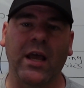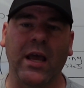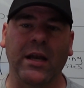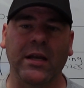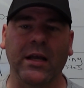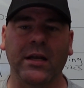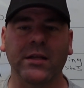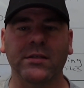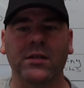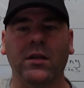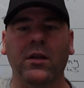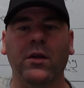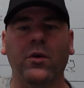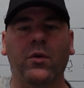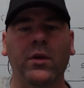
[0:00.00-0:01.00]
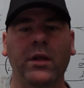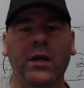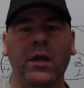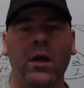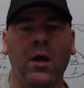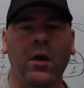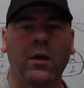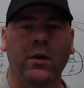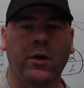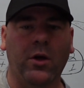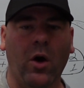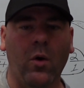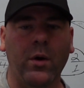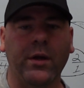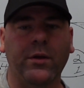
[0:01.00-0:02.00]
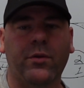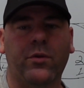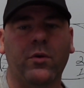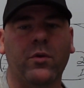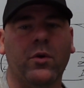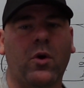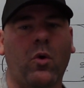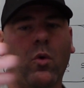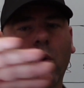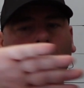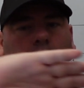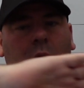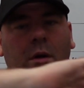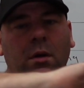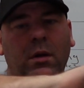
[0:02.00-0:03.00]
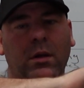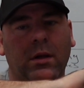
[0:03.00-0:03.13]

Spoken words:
and it is literally going through the corner